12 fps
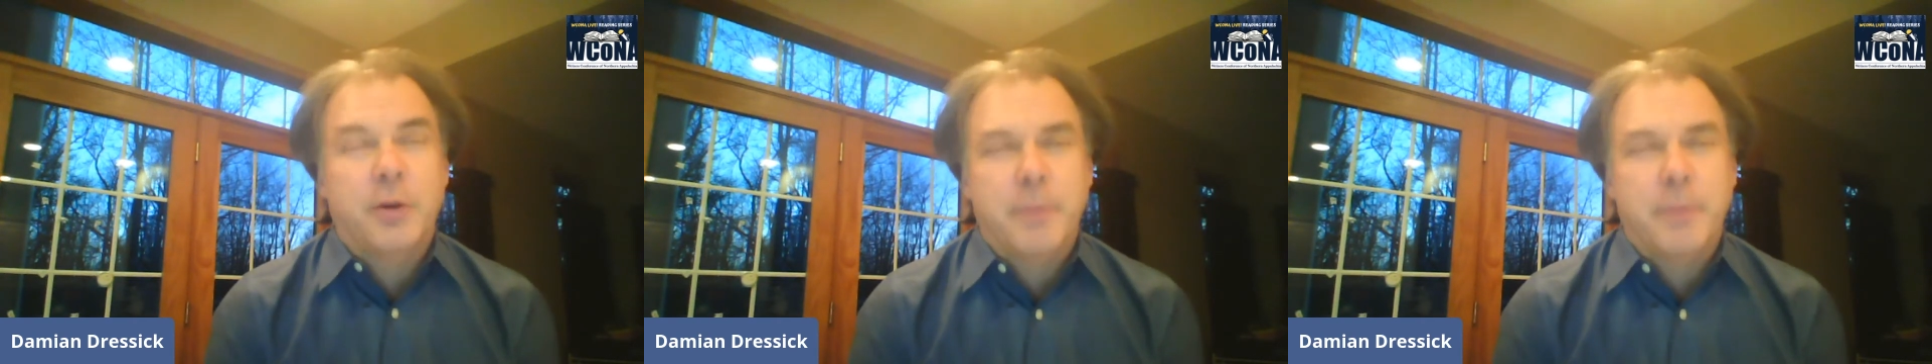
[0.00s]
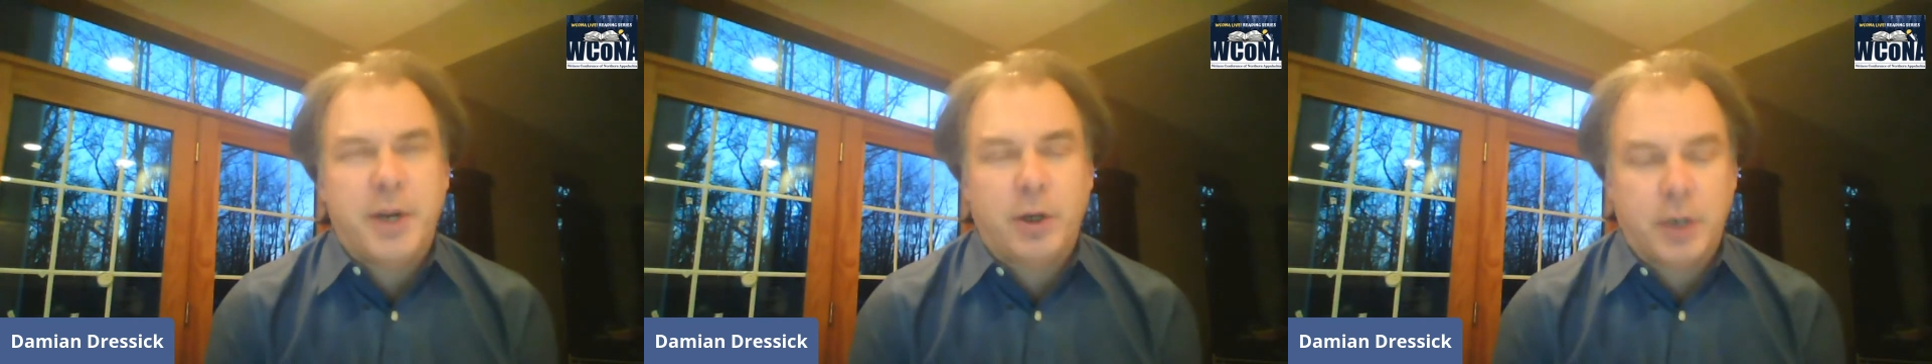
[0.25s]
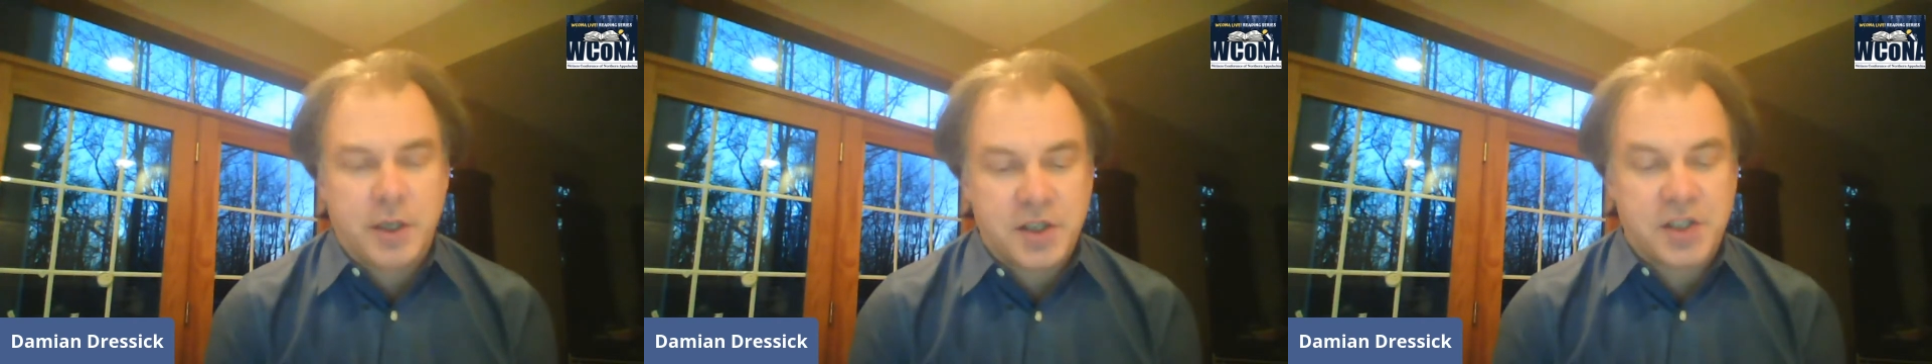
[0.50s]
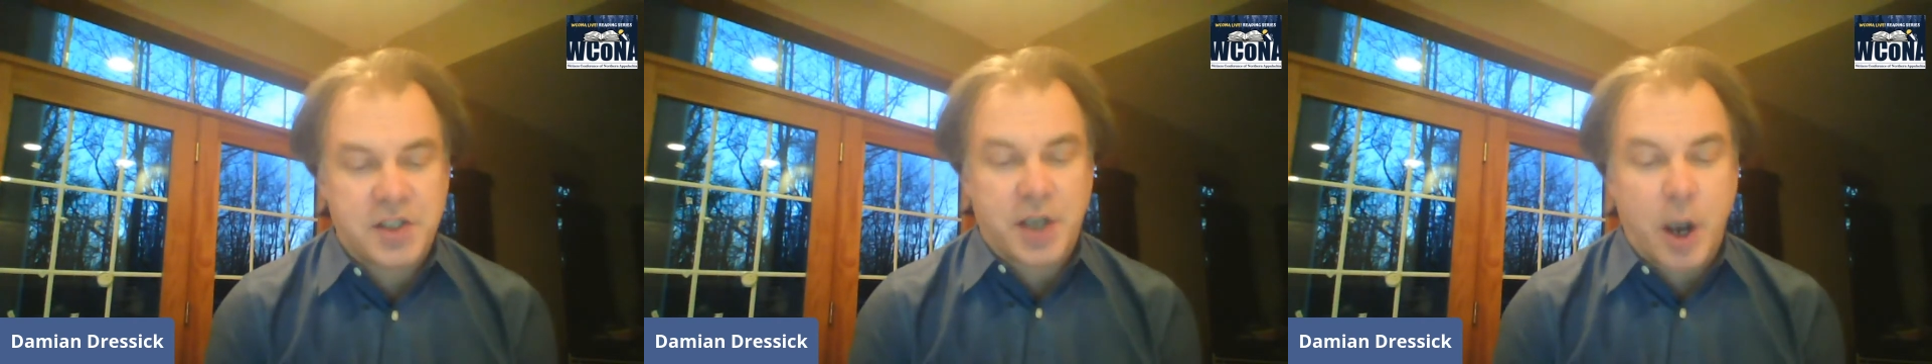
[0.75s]

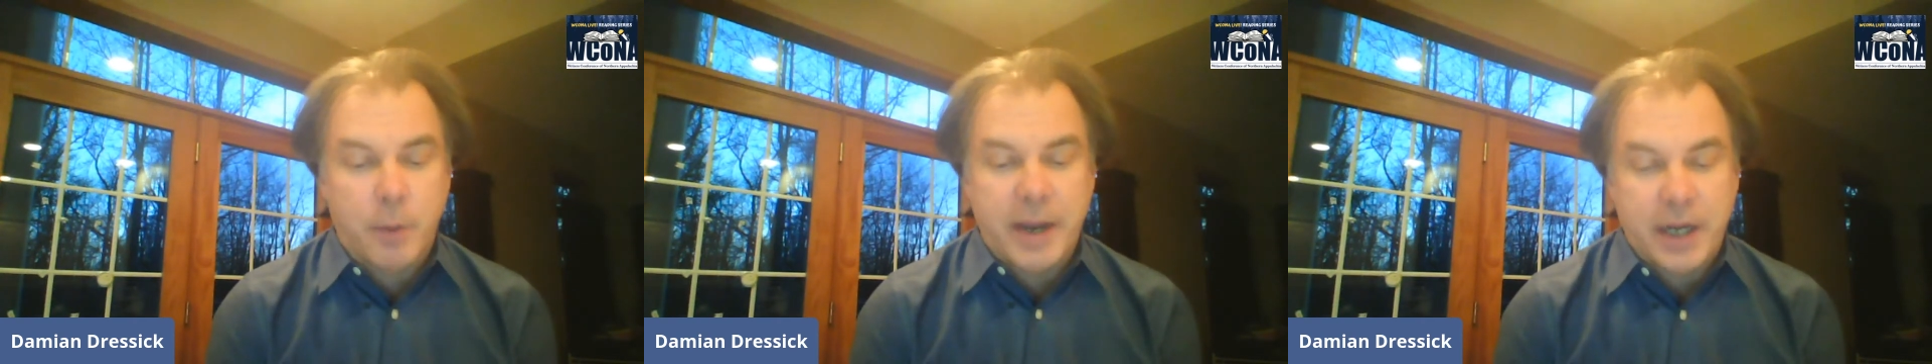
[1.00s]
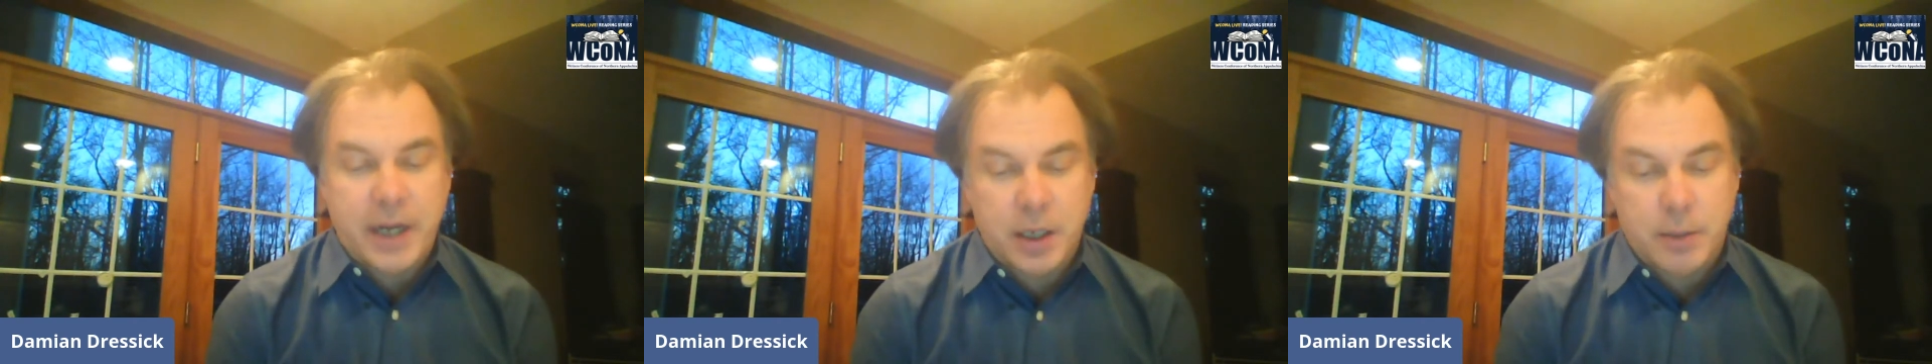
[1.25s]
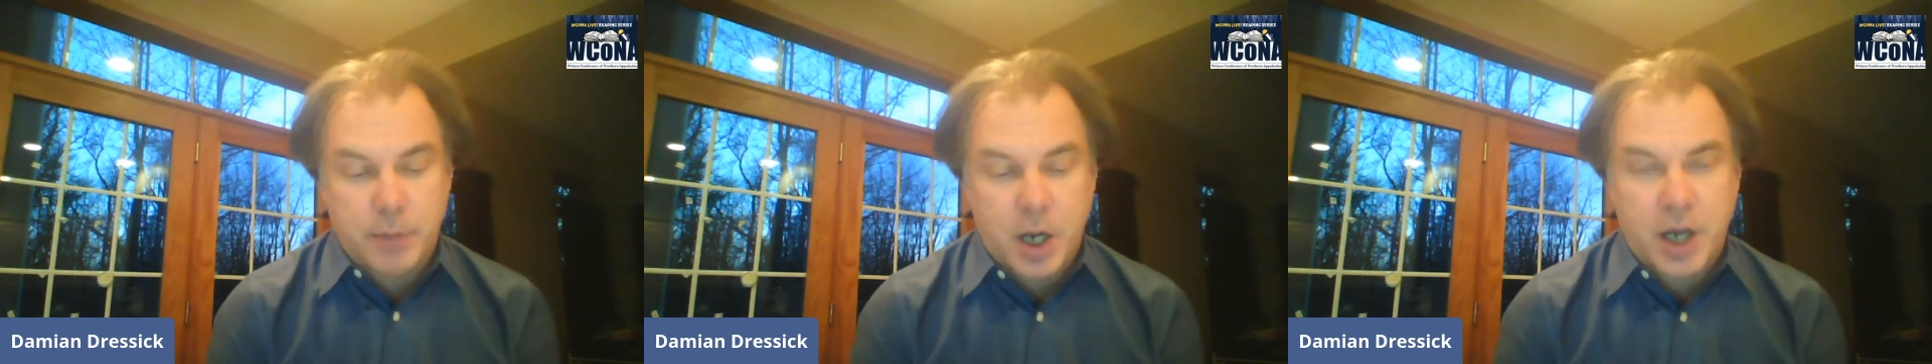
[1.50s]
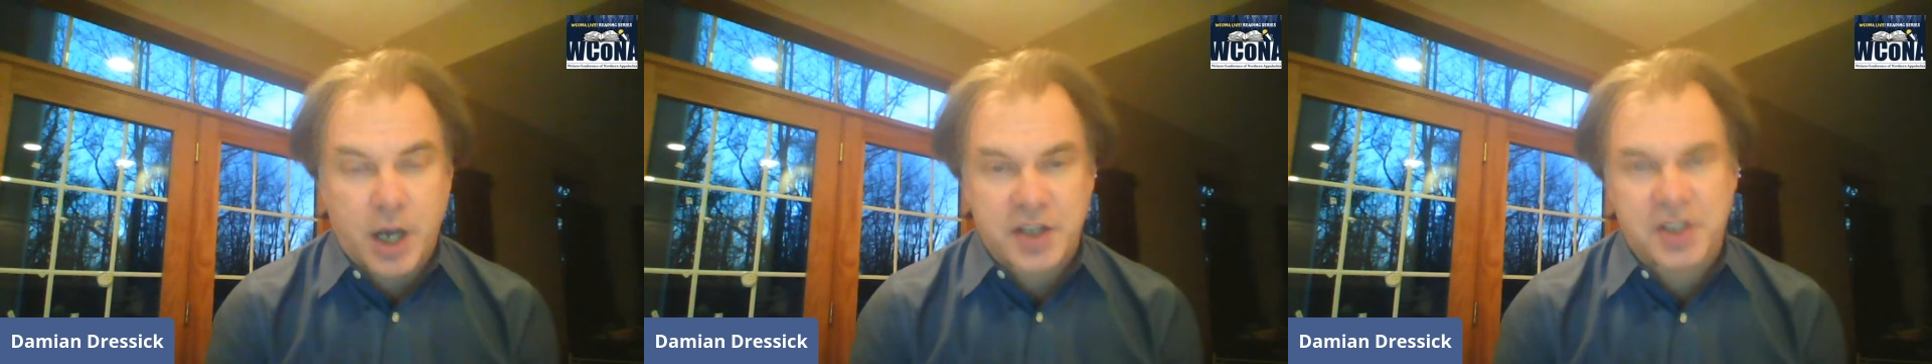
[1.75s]
imperious Albanian
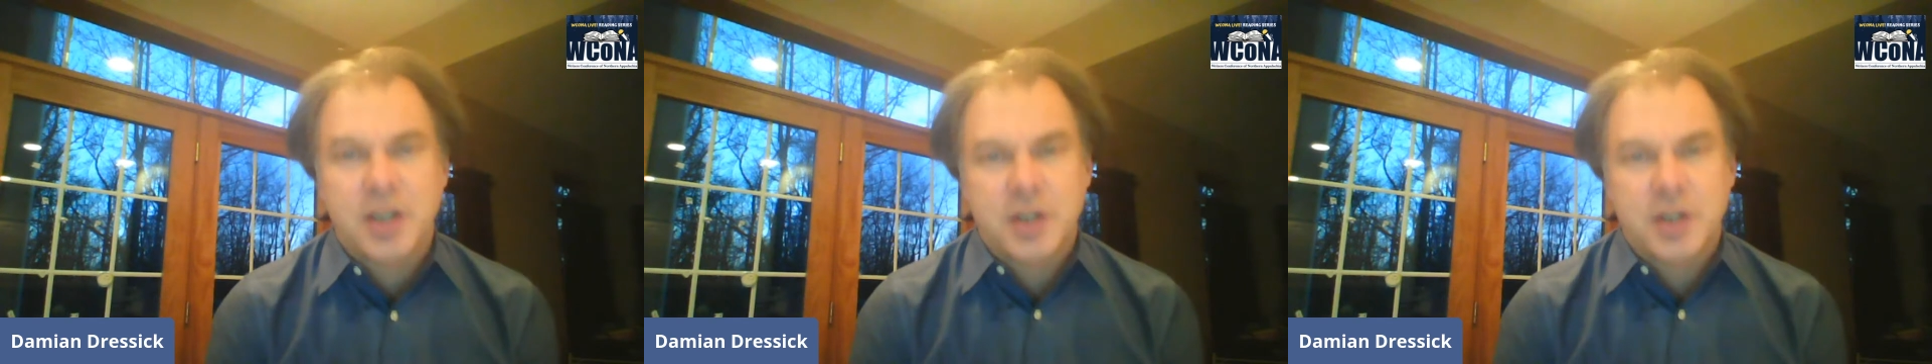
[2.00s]
boss,